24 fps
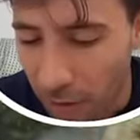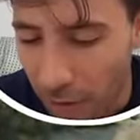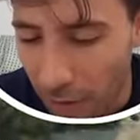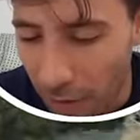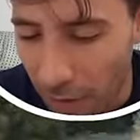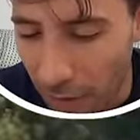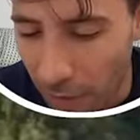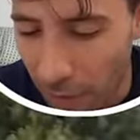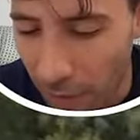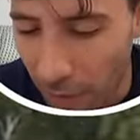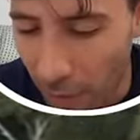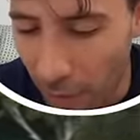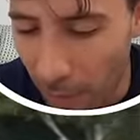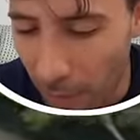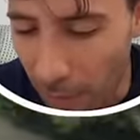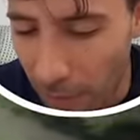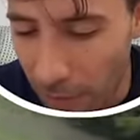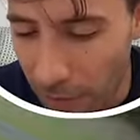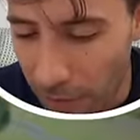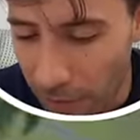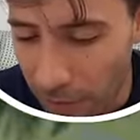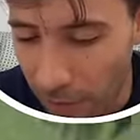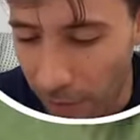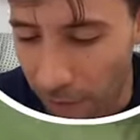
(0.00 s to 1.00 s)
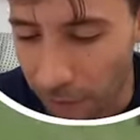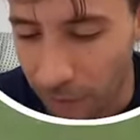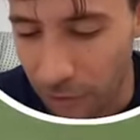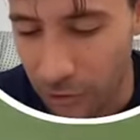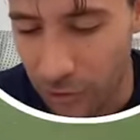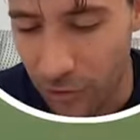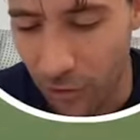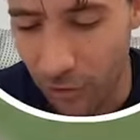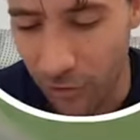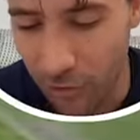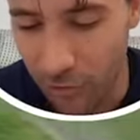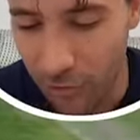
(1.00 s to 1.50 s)
In the middle of the
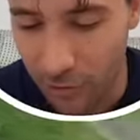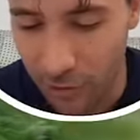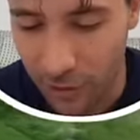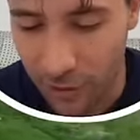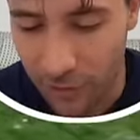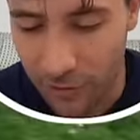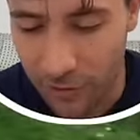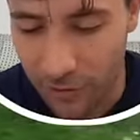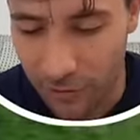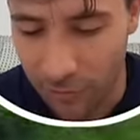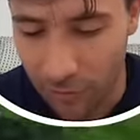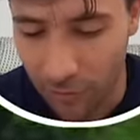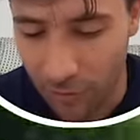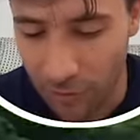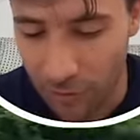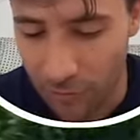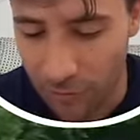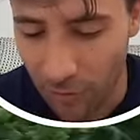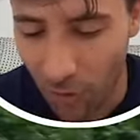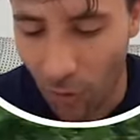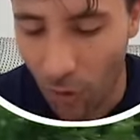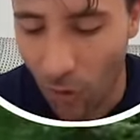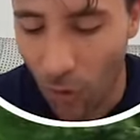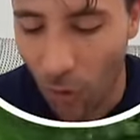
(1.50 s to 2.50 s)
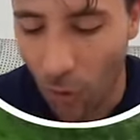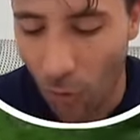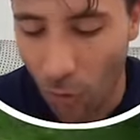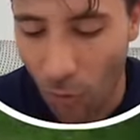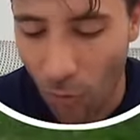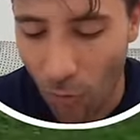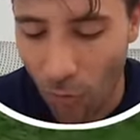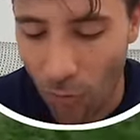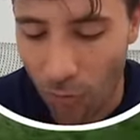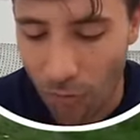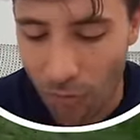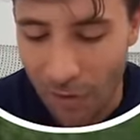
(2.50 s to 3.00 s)
jungle. Look at this place.
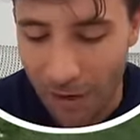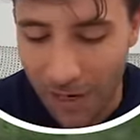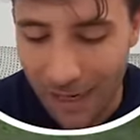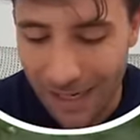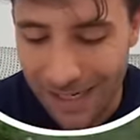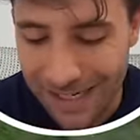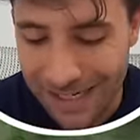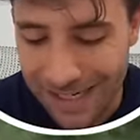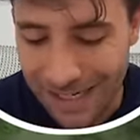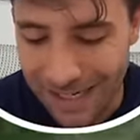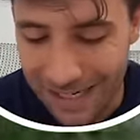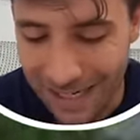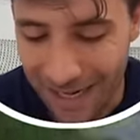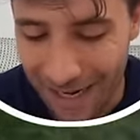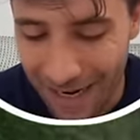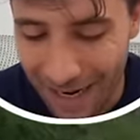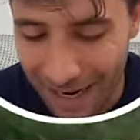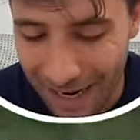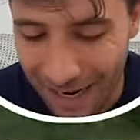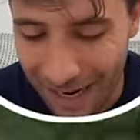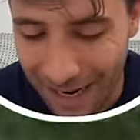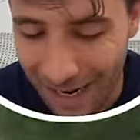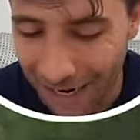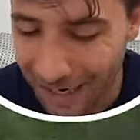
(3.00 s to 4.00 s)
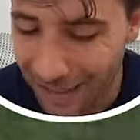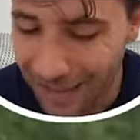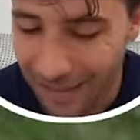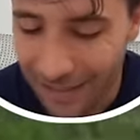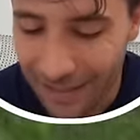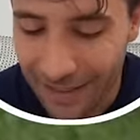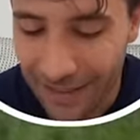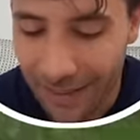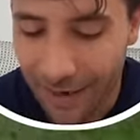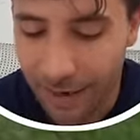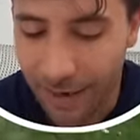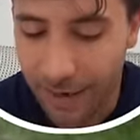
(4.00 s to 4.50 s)
Oh, my God.
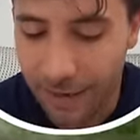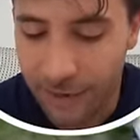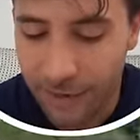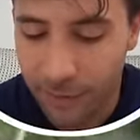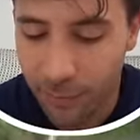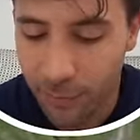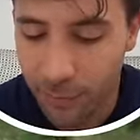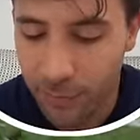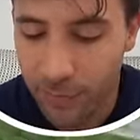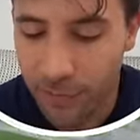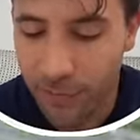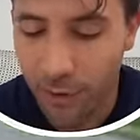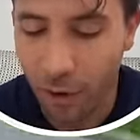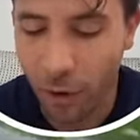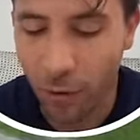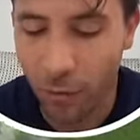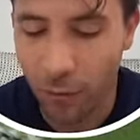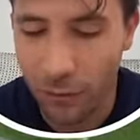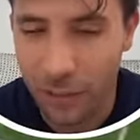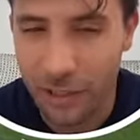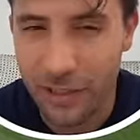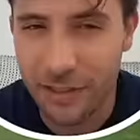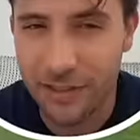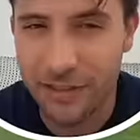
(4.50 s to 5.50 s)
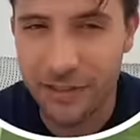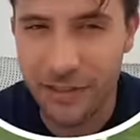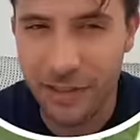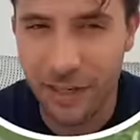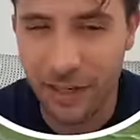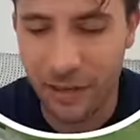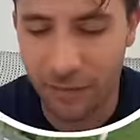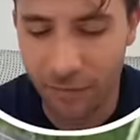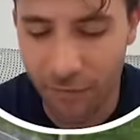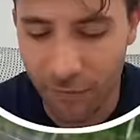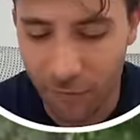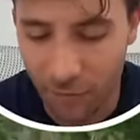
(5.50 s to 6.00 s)
It's been a crazy
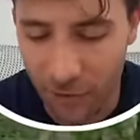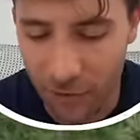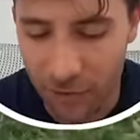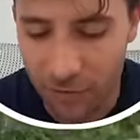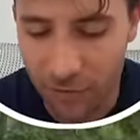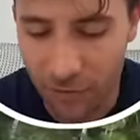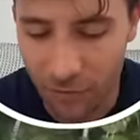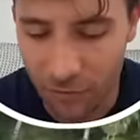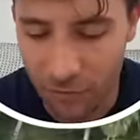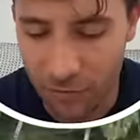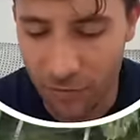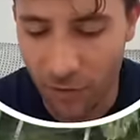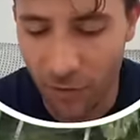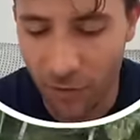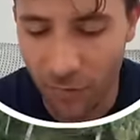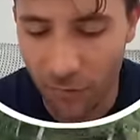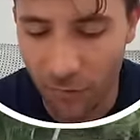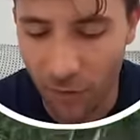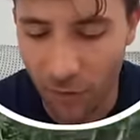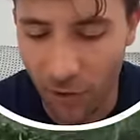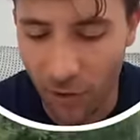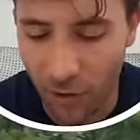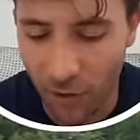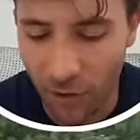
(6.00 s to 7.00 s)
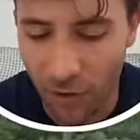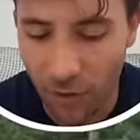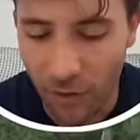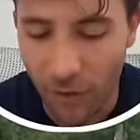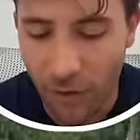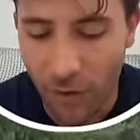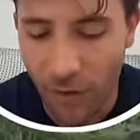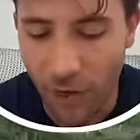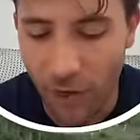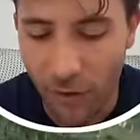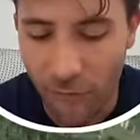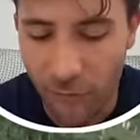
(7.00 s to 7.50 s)
adventure so far.
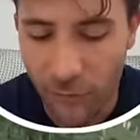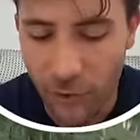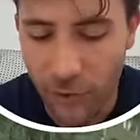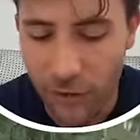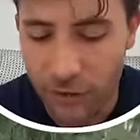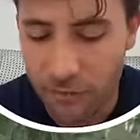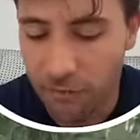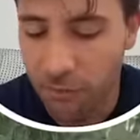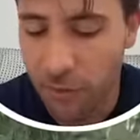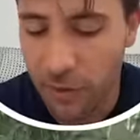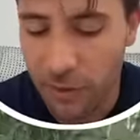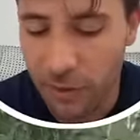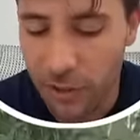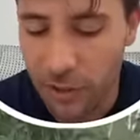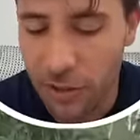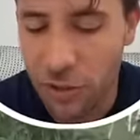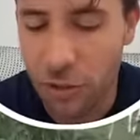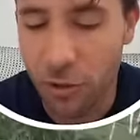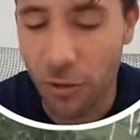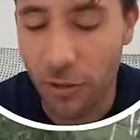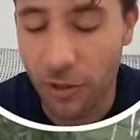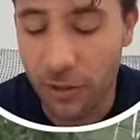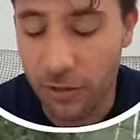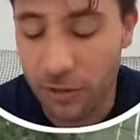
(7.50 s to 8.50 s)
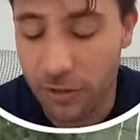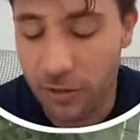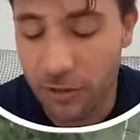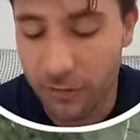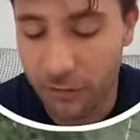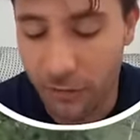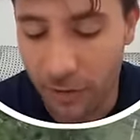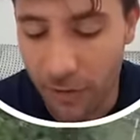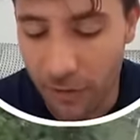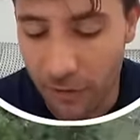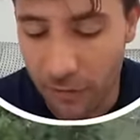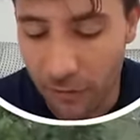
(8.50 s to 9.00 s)
If you guys been enjoying this
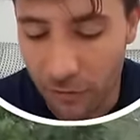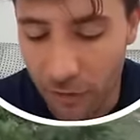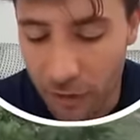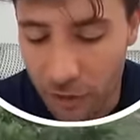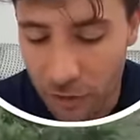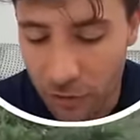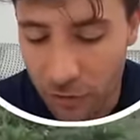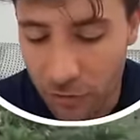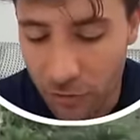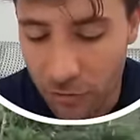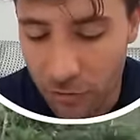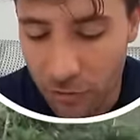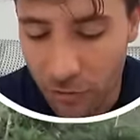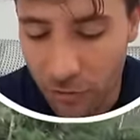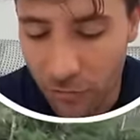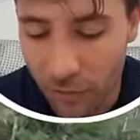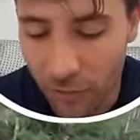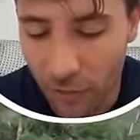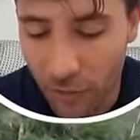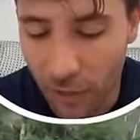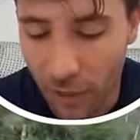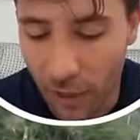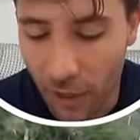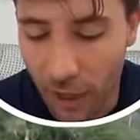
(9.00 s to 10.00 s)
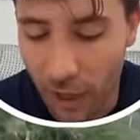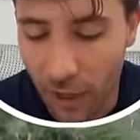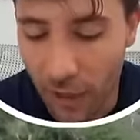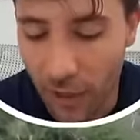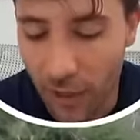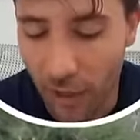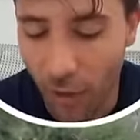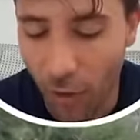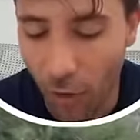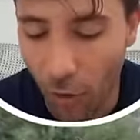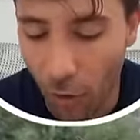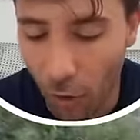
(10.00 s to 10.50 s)
adventure so far, I
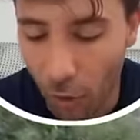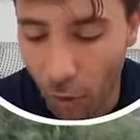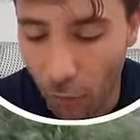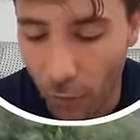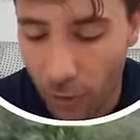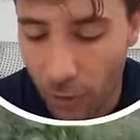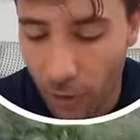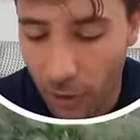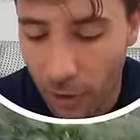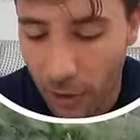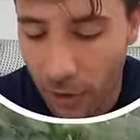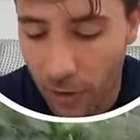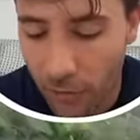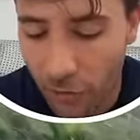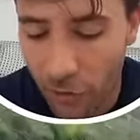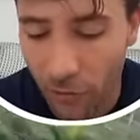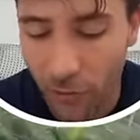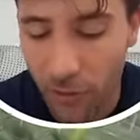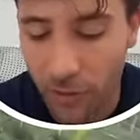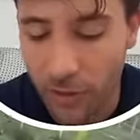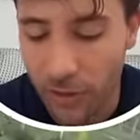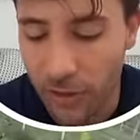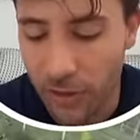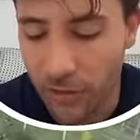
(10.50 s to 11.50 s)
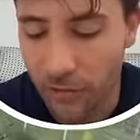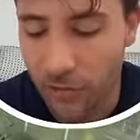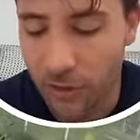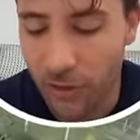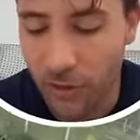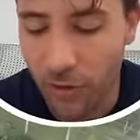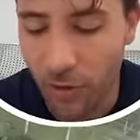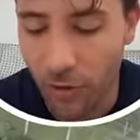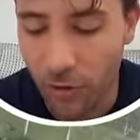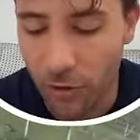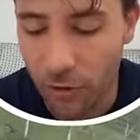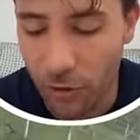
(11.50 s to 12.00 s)
hope you've been
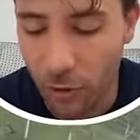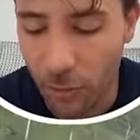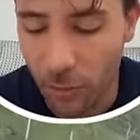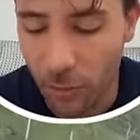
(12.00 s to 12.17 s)
leaving all your